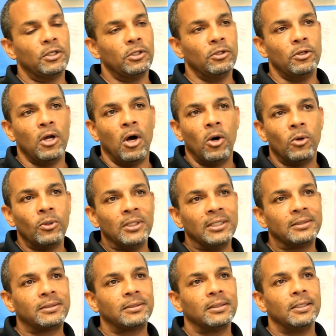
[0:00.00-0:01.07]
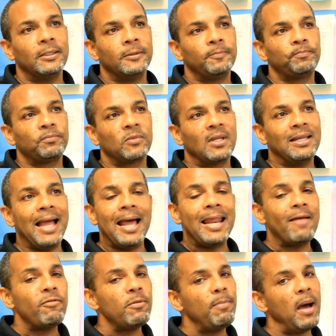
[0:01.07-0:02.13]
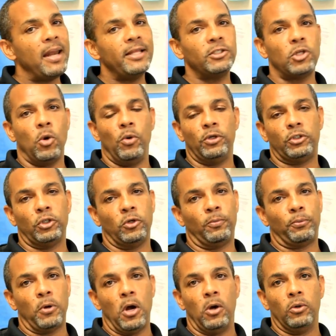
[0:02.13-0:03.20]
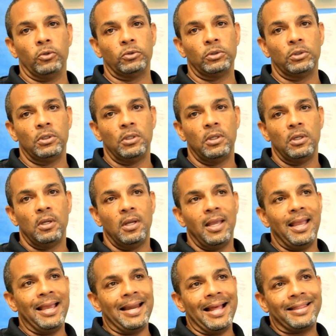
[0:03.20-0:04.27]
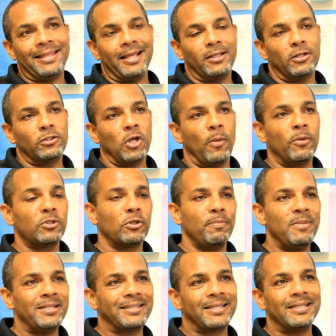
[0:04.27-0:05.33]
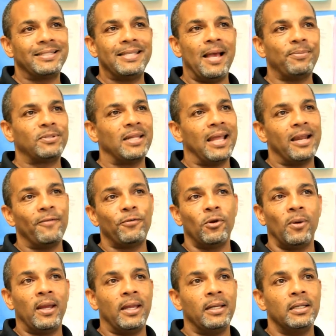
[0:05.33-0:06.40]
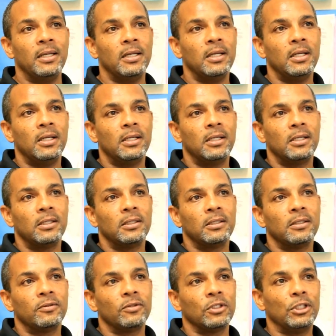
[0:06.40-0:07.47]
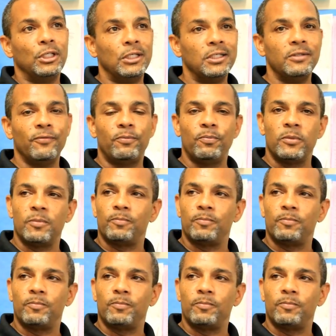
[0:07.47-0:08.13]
You know, it's not everybody's going to the pros. And I think there's almost a misconception that if you ain't good in